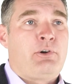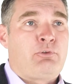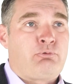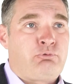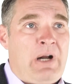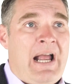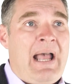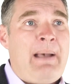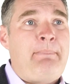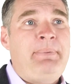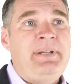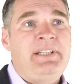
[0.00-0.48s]
the
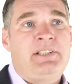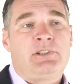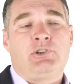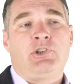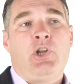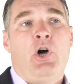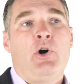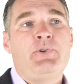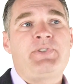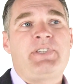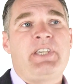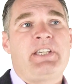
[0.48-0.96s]
Rapid
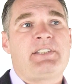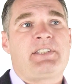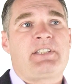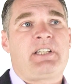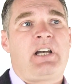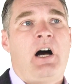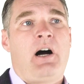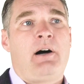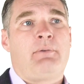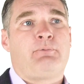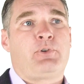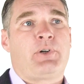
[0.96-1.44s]

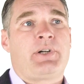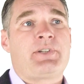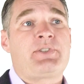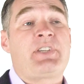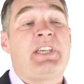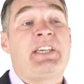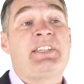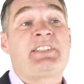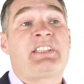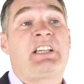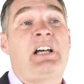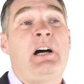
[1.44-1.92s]
Closings
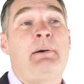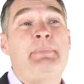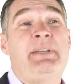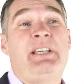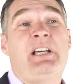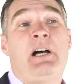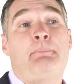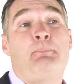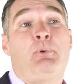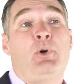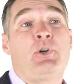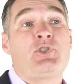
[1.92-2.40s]
Conference is
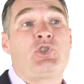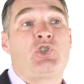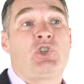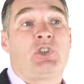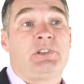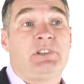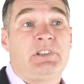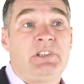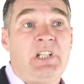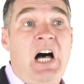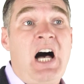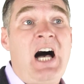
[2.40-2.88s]
coming up on
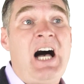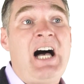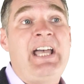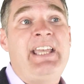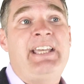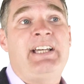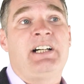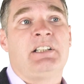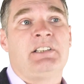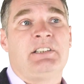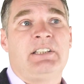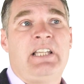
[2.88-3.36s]

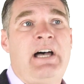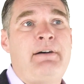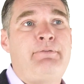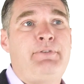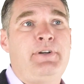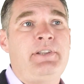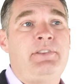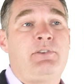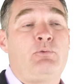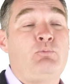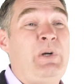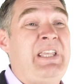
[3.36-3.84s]
July
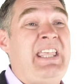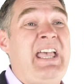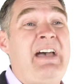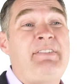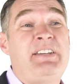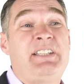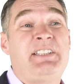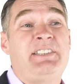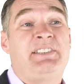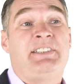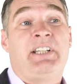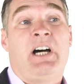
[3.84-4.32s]
11th. We
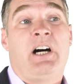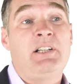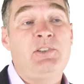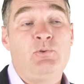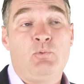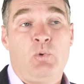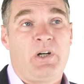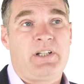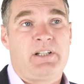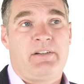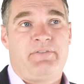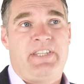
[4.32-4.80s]
haven't
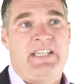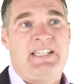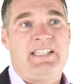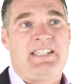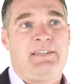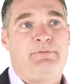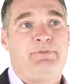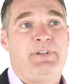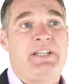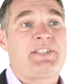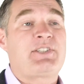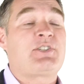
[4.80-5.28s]
done one of
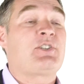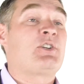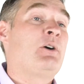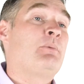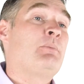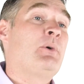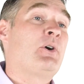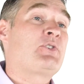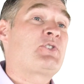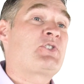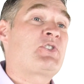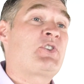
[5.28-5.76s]
these events in
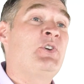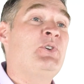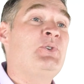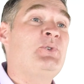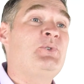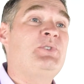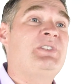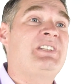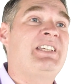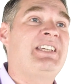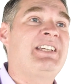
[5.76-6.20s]
almost two